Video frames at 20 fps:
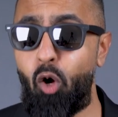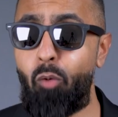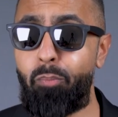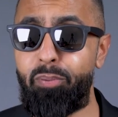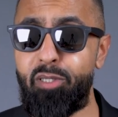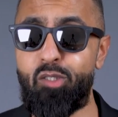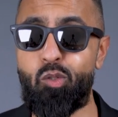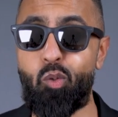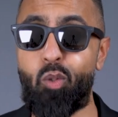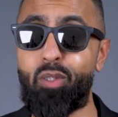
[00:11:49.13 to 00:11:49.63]

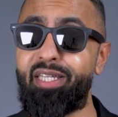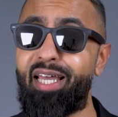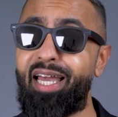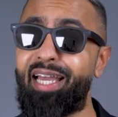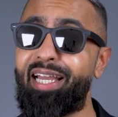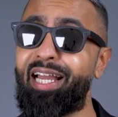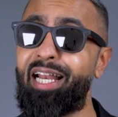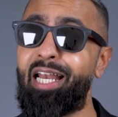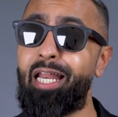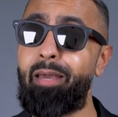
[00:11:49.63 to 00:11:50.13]
hope you enjoyed
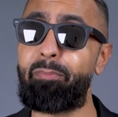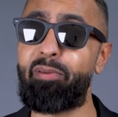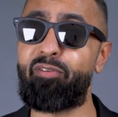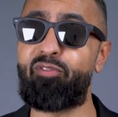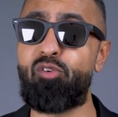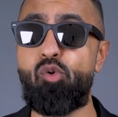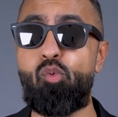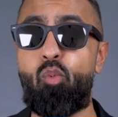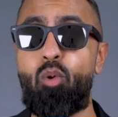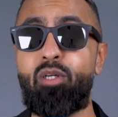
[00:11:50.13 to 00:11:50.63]
that clip.
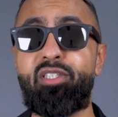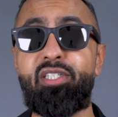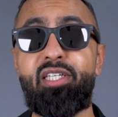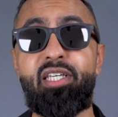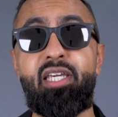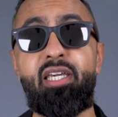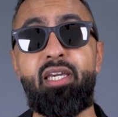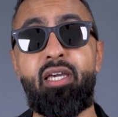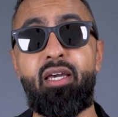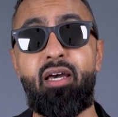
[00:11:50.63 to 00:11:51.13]
If you want to
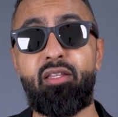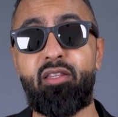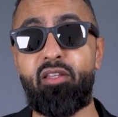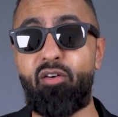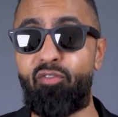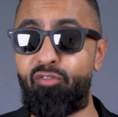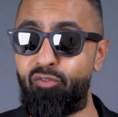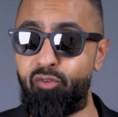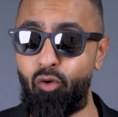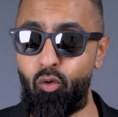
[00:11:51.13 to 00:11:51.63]
hear
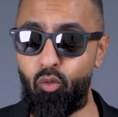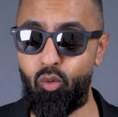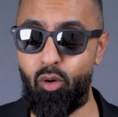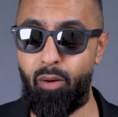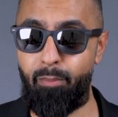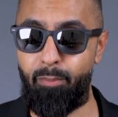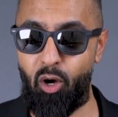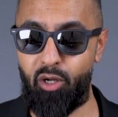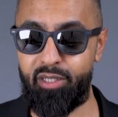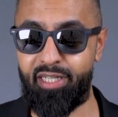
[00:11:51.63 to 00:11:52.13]
the
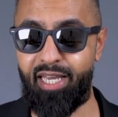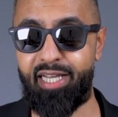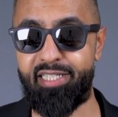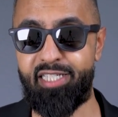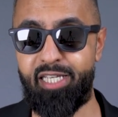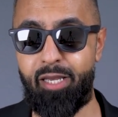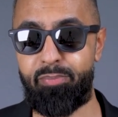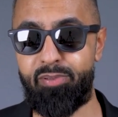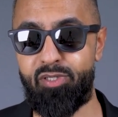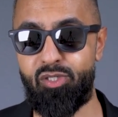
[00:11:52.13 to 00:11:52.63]
full
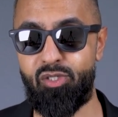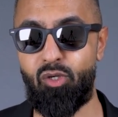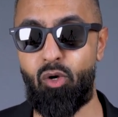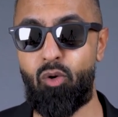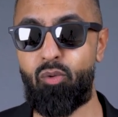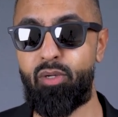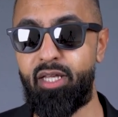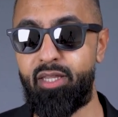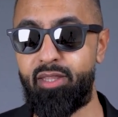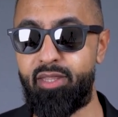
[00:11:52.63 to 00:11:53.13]
podcast
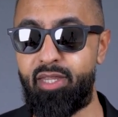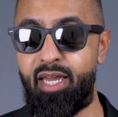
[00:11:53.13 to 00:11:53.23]
episode,